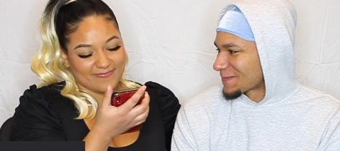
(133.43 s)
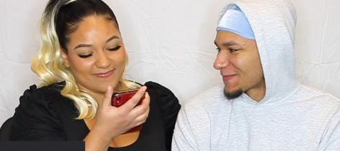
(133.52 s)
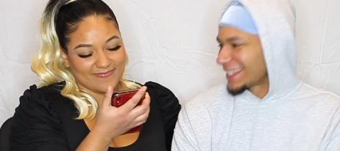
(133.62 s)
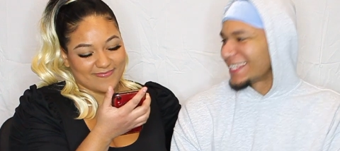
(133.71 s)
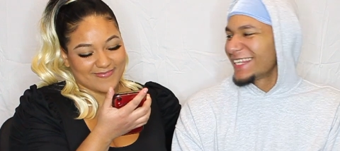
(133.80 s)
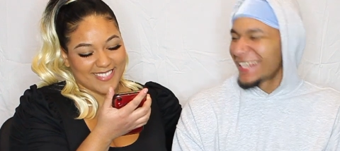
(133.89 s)

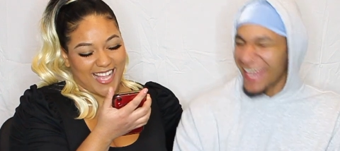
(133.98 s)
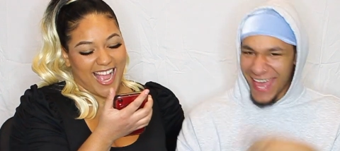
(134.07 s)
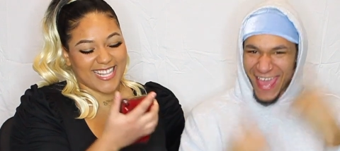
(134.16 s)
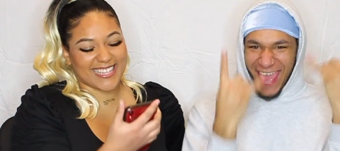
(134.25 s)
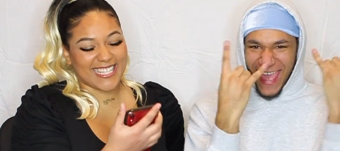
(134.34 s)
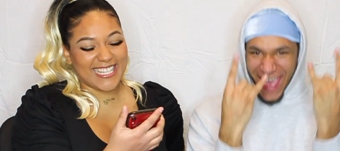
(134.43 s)

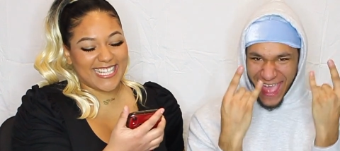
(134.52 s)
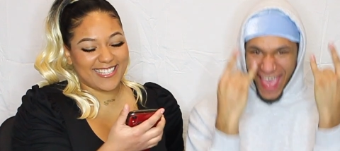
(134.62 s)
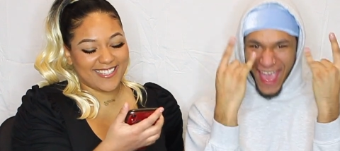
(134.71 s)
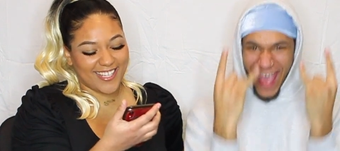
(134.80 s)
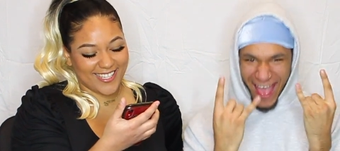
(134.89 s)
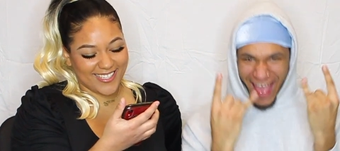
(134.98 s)

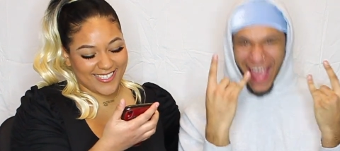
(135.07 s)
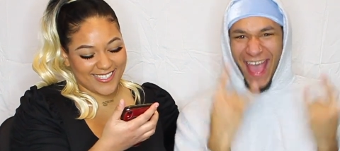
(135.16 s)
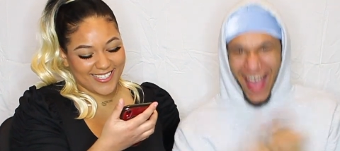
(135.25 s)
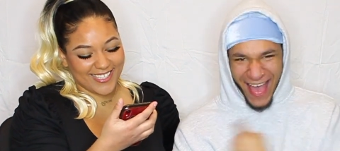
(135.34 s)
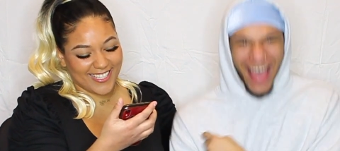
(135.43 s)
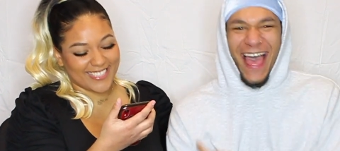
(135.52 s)
Speaker 1: Yeah.
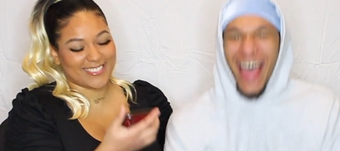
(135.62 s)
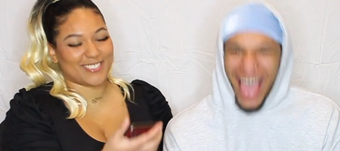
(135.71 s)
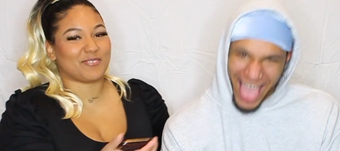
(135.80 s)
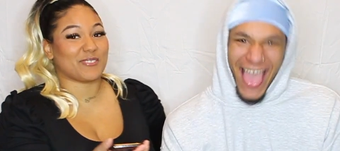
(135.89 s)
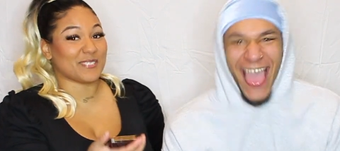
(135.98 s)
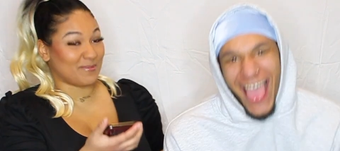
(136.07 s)
Is
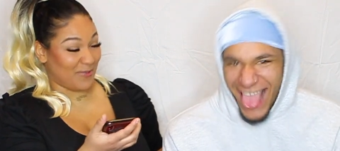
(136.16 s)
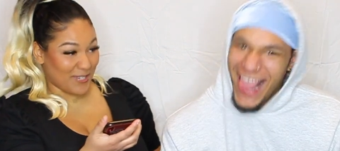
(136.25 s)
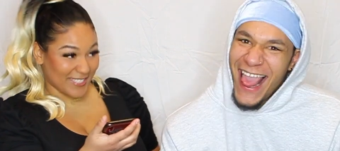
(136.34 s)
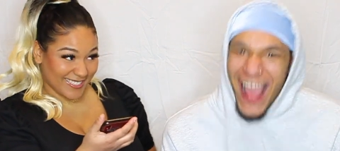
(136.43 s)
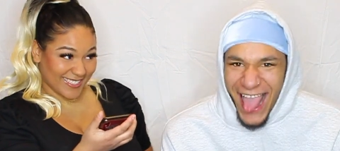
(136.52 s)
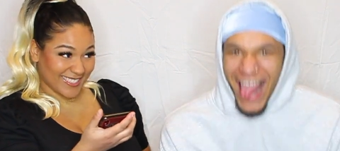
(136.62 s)
this for
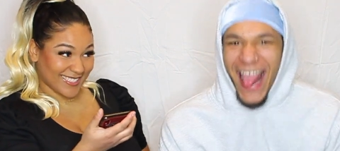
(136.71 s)
sports?